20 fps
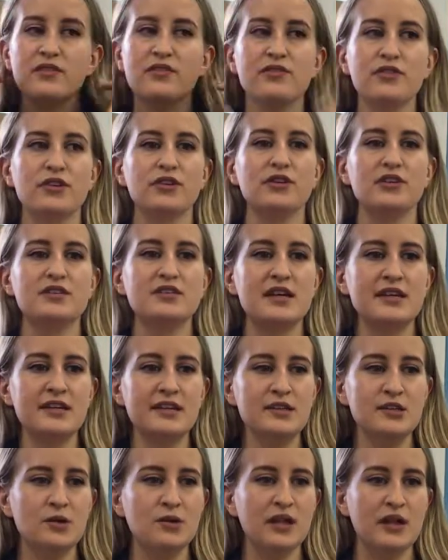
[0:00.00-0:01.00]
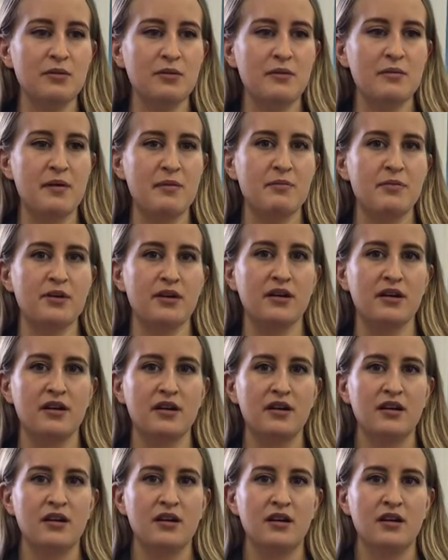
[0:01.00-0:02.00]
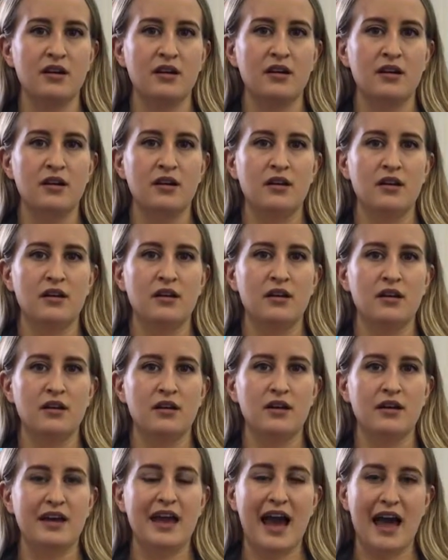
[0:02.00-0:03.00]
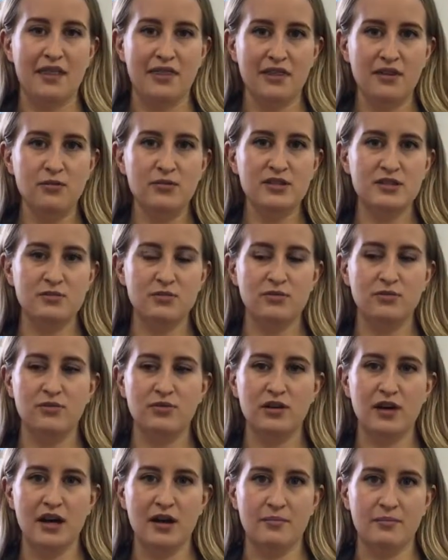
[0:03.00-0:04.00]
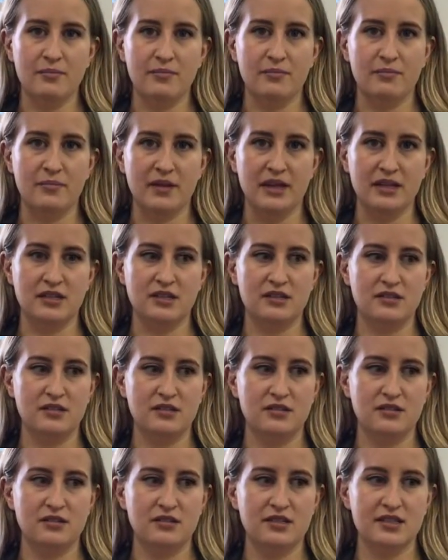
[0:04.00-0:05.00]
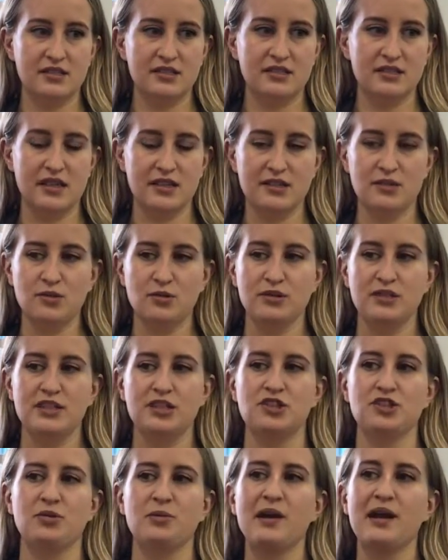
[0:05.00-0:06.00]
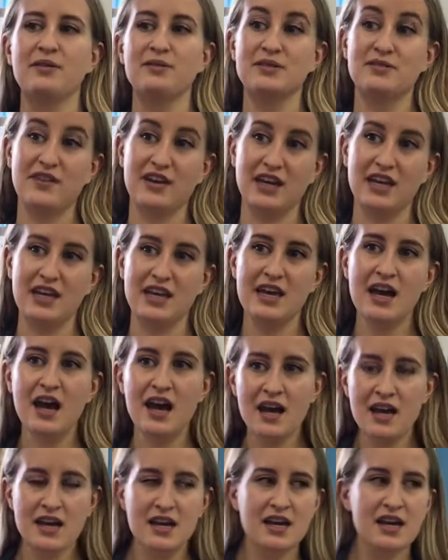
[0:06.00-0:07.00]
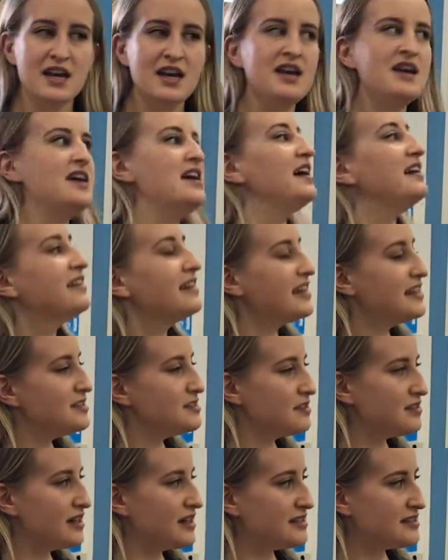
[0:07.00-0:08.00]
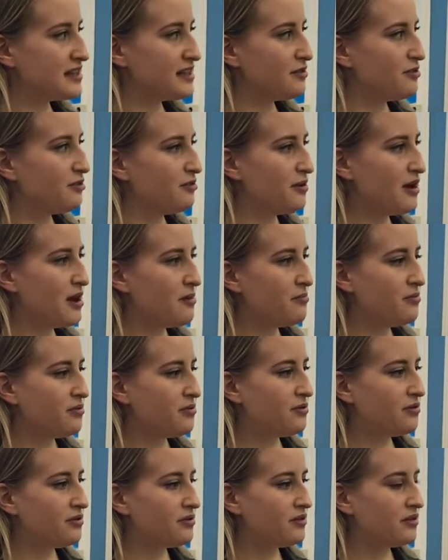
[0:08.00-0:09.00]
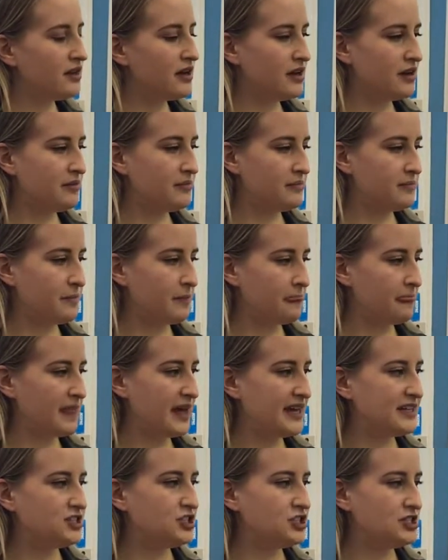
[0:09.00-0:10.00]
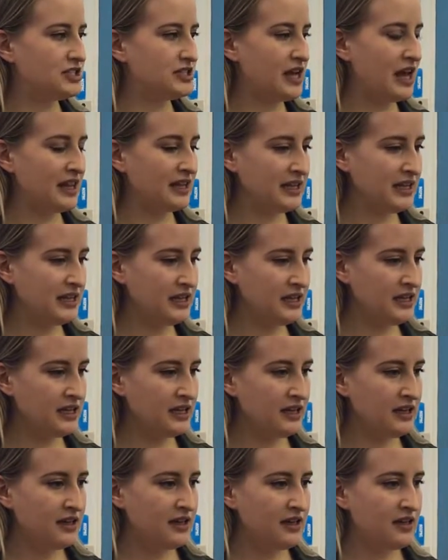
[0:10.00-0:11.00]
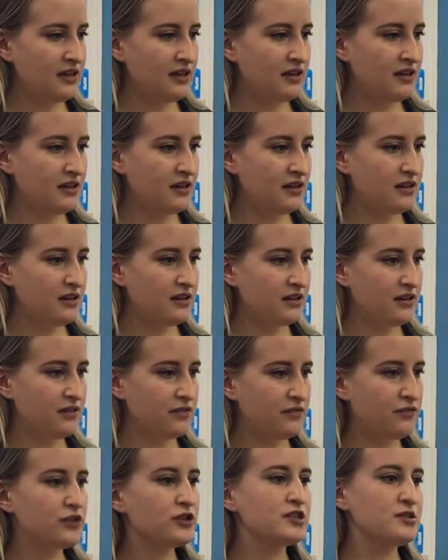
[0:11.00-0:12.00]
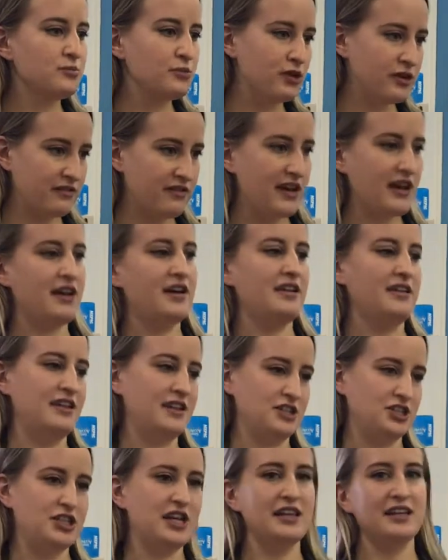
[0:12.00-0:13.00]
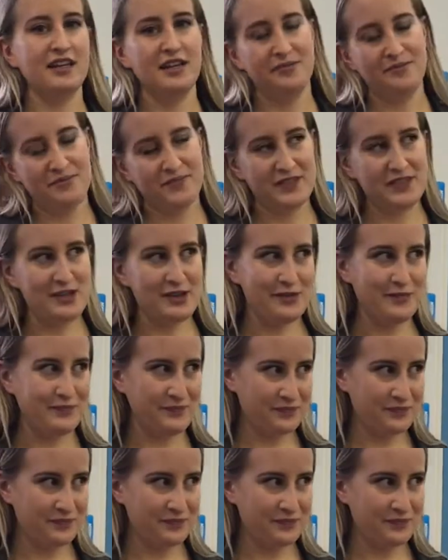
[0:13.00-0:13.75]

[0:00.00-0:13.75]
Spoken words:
For Sunday school, I remember Kathy was my Sunday school teacher when I was very young. And then as I grew up, I had Shelley, first Merva and then Shelley. So,